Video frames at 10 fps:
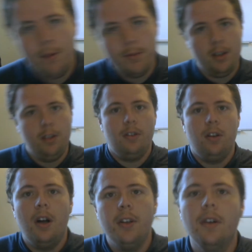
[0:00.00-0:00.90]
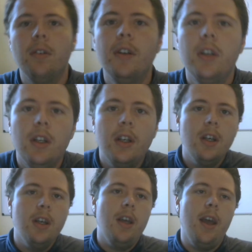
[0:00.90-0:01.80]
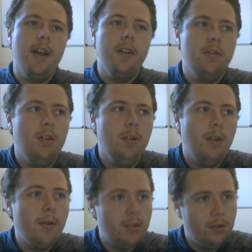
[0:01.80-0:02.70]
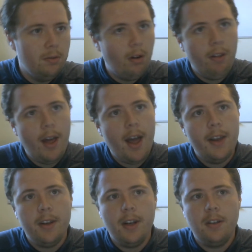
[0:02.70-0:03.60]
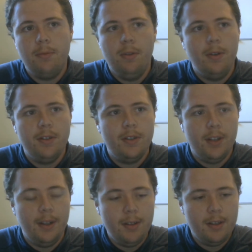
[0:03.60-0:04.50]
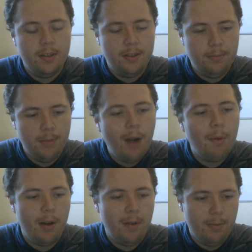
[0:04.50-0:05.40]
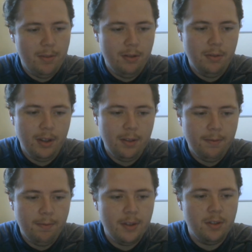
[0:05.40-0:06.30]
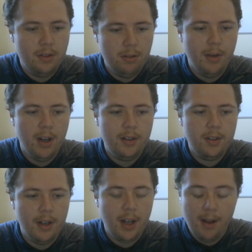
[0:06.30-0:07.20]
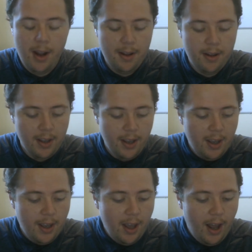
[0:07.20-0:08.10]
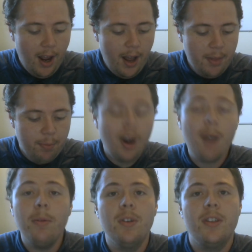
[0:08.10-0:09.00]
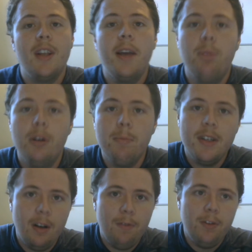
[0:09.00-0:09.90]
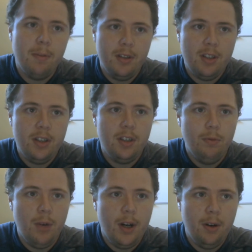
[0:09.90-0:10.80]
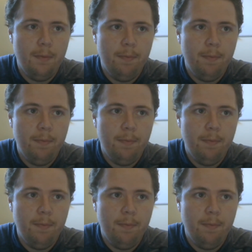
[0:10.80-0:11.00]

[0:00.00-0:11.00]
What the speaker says: sell her condo, and so I was doing all that, and it got to the point where I was just this is not what I want to be doing. This is too much. And the problem was that I had put myself in a position where